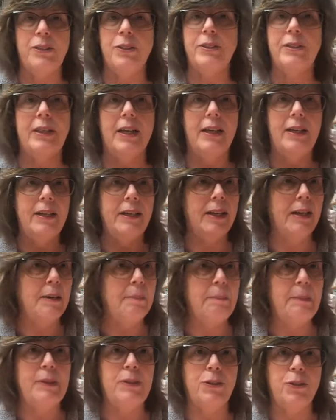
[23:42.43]
Just cut it
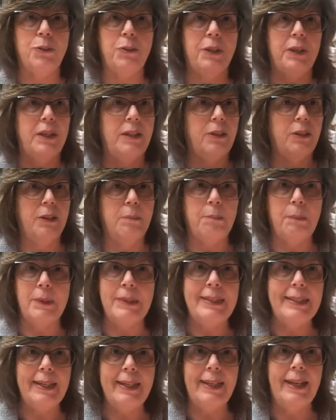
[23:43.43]
up, enjoy. You can print it